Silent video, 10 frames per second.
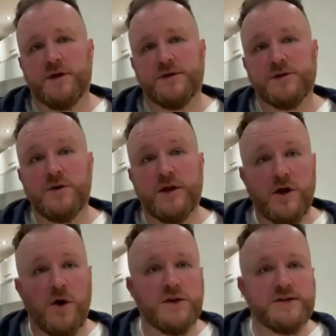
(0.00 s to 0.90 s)
So
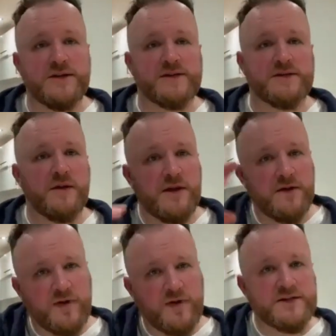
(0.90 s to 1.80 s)
Nikola Tesla, the
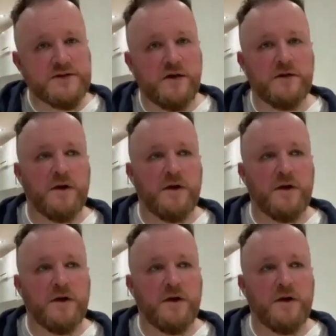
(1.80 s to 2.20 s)
inventor,